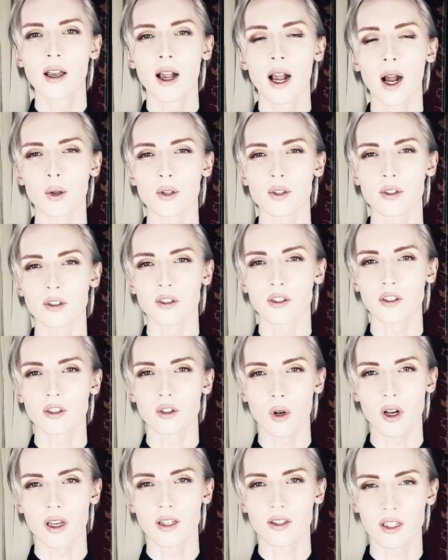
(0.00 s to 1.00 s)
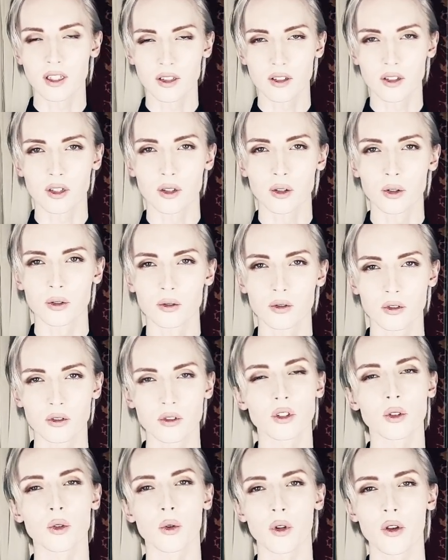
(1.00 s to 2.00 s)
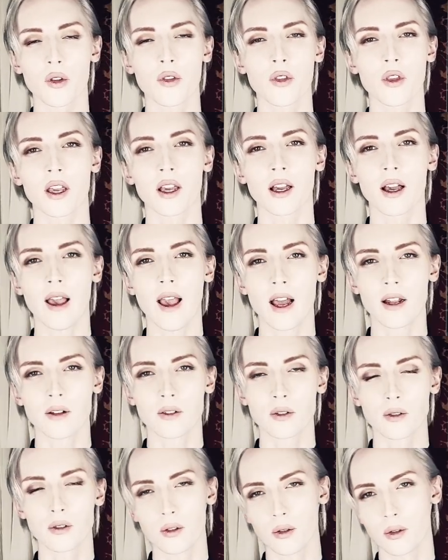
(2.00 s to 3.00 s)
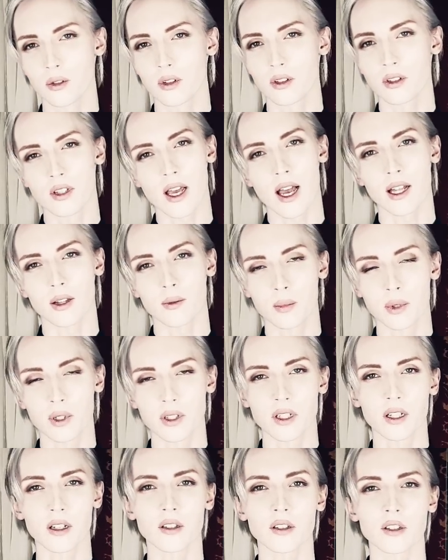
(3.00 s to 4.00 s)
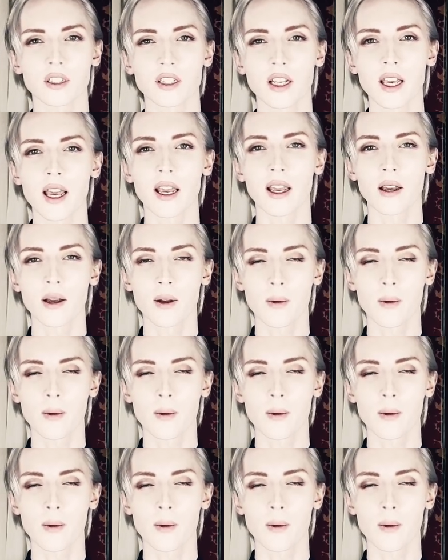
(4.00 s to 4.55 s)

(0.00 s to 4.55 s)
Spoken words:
I was just stressing to do the thing I had to do that particular day.